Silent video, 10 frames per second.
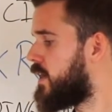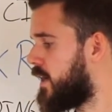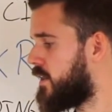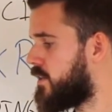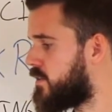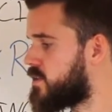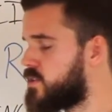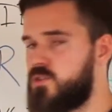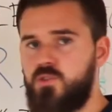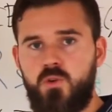and things
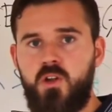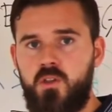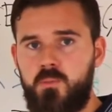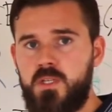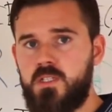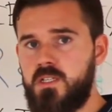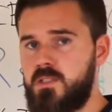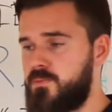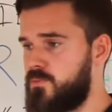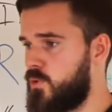that you're doing in the
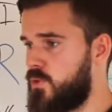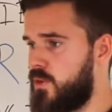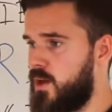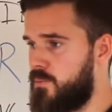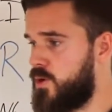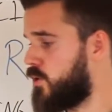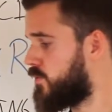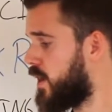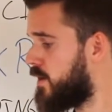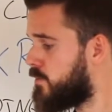business for a period
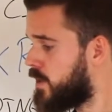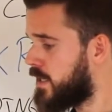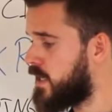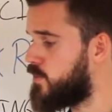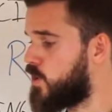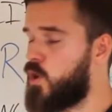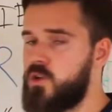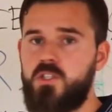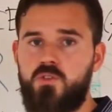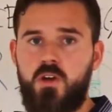of time can be
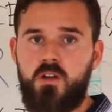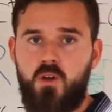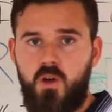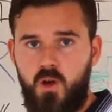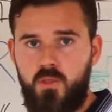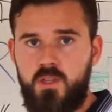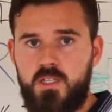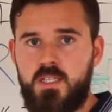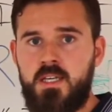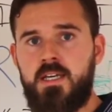concentrated on
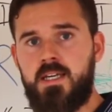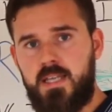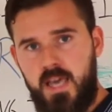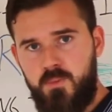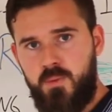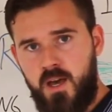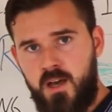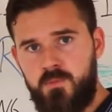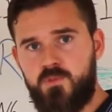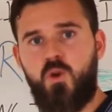this KPI,